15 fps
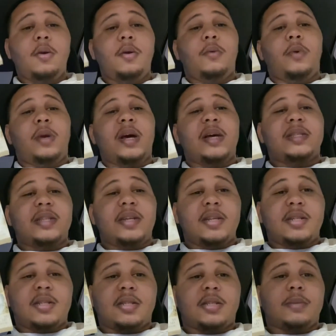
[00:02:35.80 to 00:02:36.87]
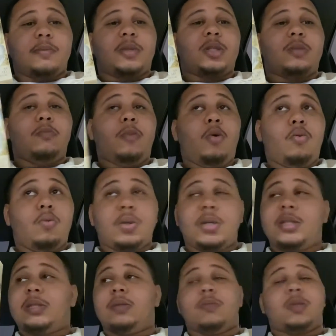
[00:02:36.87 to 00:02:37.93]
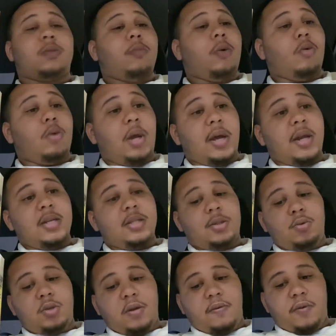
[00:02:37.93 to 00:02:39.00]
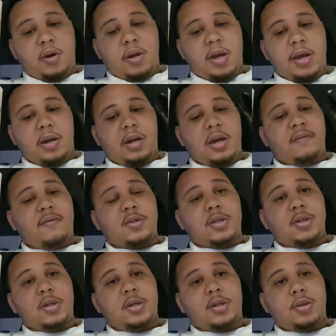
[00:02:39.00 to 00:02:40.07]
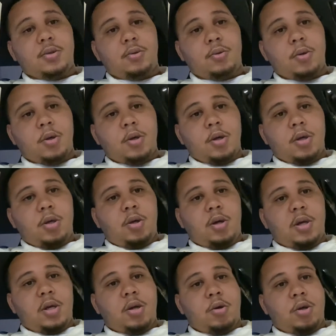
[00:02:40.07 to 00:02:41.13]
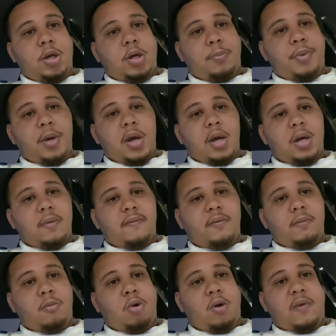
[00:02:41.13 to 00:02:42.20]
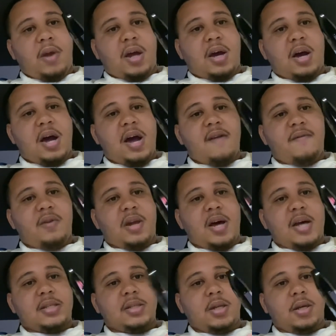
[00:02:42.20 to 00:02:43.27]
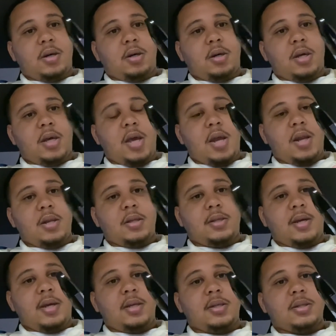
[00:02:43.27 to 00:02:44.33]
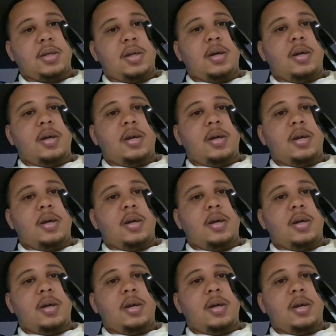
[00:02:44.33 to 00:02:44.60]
when I say this is some smoke, this is some smoke. Like, and it's two different, like, levels to it, too. You could pick it up for more of, like, a high-velocity hidden taste.